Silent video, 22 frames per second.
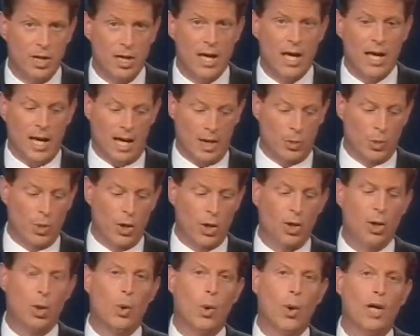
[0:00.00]
and we're
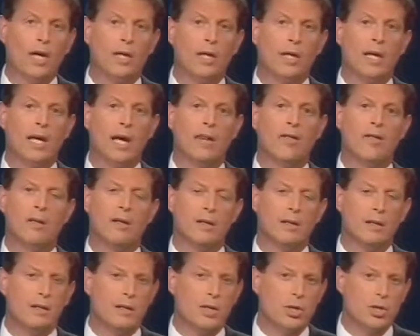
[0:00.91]
going to get the
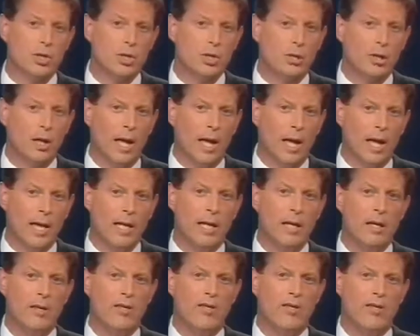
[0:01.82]
additional
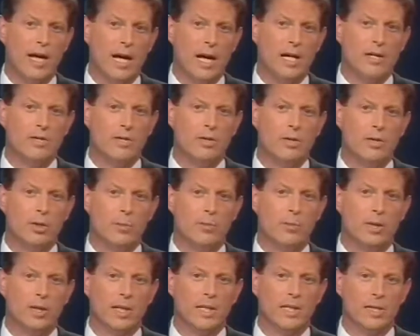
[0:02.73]
80,000 new
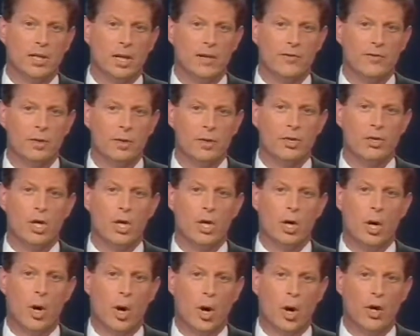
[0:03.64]
police officers
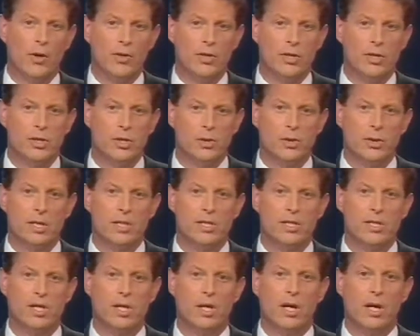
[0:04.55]
on the
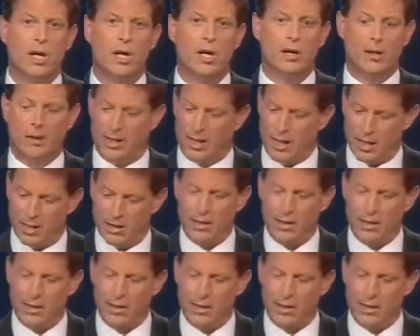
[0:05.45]
streets in the